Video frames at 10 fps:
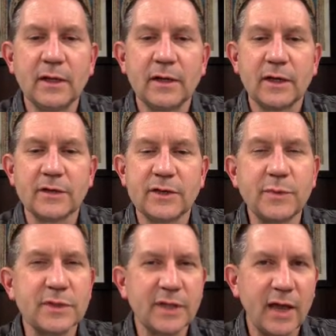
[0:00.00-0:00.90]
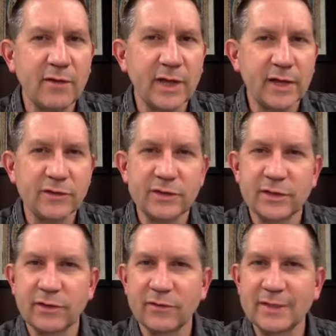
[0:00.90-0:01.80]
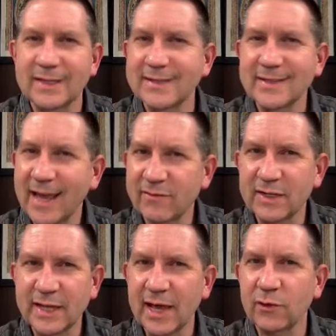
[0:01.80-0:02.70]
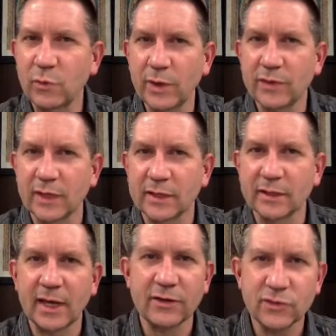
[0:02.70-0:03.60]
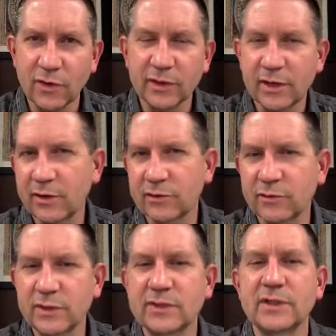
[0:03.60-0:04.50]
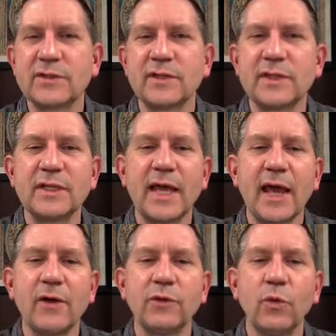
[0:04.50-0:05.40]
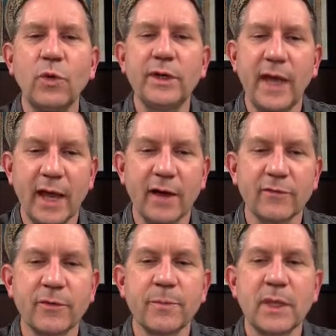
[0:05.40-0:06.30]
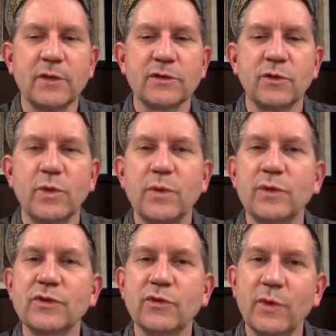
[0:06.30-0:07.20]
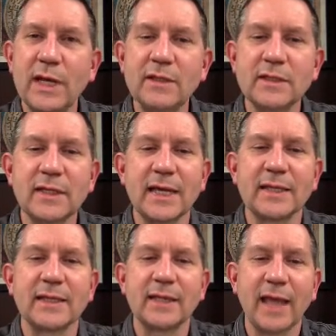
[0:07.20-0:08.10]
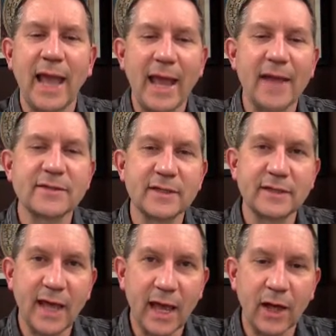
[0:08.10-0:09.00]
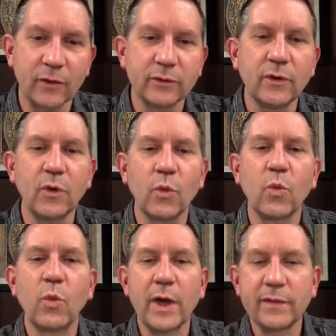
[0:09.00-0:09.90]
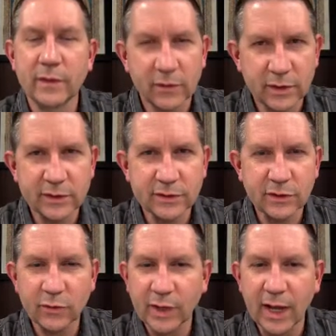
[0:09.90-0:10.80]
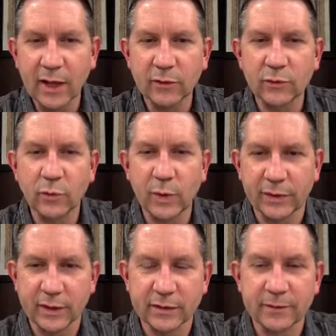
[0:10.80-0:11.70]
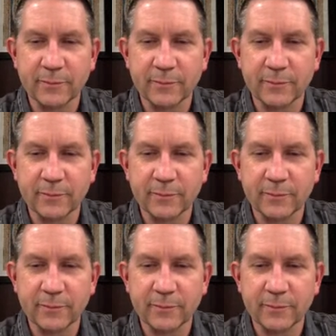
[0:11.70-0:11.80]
A substantival adjective doesn't have a noun with it. It has all the characteristics that the noun would have. So we will translate it as a noun when there is no noun with it.